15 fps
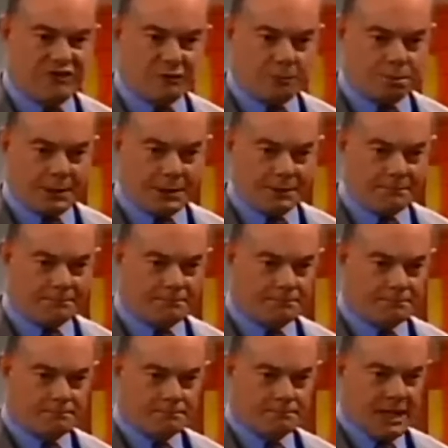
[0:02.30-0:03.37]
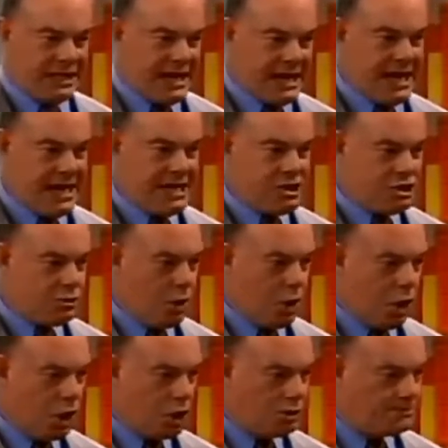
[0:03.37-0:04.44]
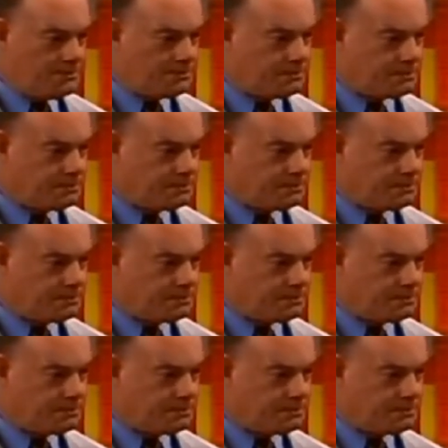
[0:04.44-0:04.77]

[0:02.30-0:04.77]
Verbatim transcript: believe in all you all. And I hate you all.